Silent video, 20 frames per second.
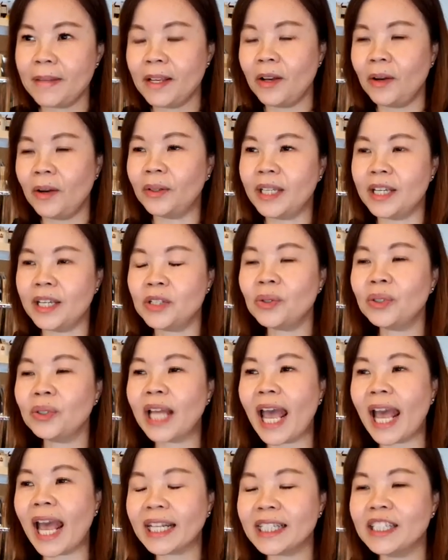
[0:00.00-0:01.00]
Okay, so the
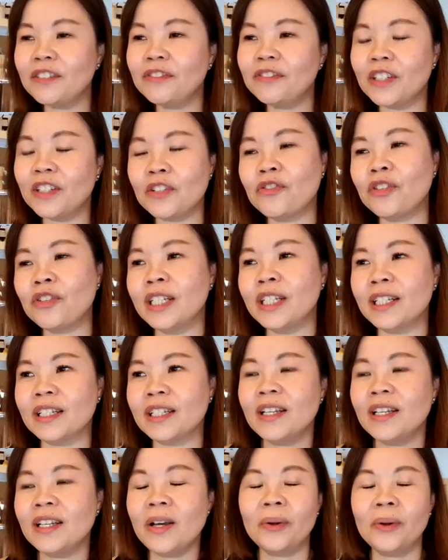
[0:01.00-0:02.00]
active ingredients.
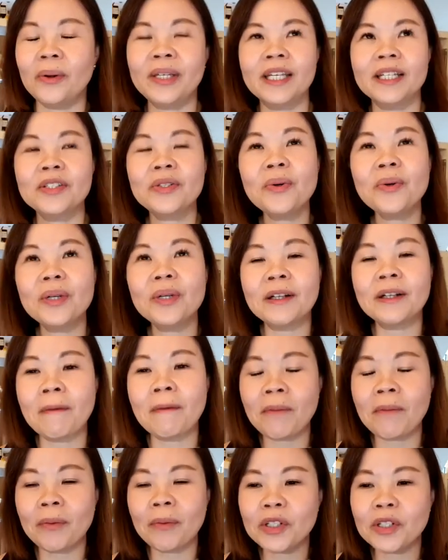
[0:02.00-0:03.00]
Okay, so
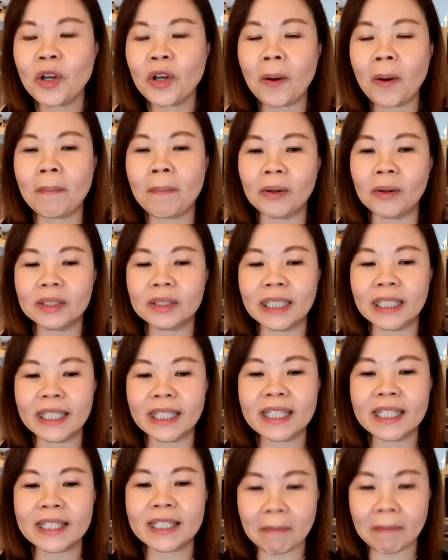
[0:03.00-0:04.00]
when we talk about taking
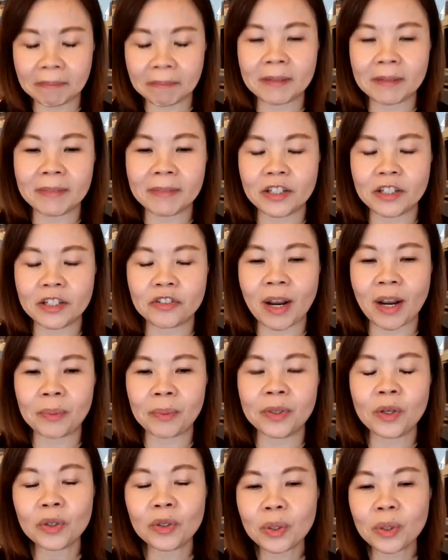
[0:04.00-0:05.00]
supplements, right, we
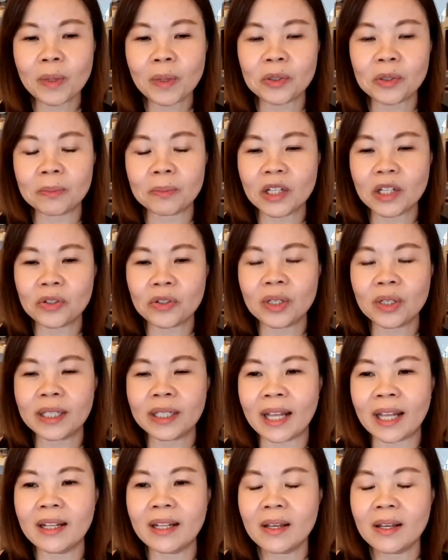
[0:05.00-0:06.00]
also want to make sure that
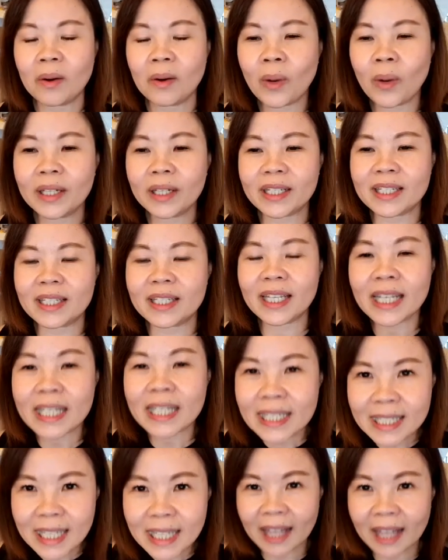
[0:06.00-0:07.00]
what is
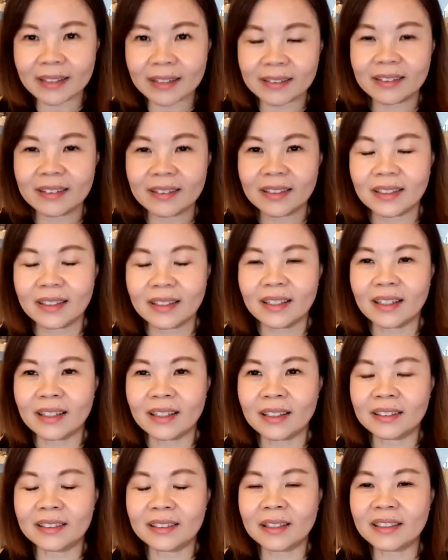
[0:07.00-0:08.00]
inside
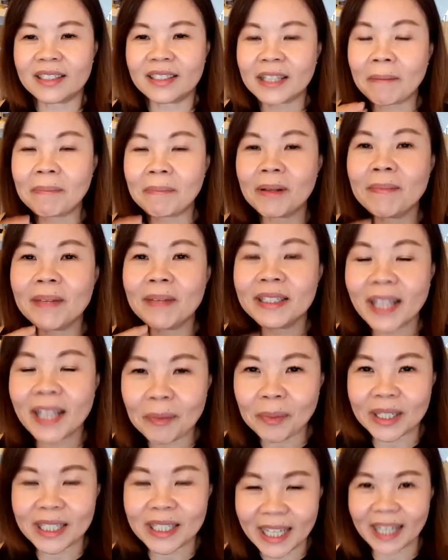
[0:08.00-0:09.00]
the supplement that we
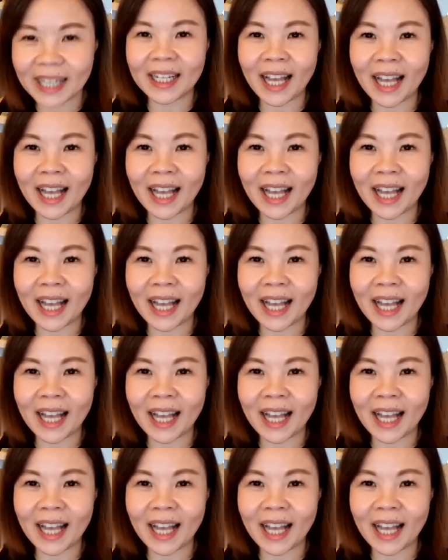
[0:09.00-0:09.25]
take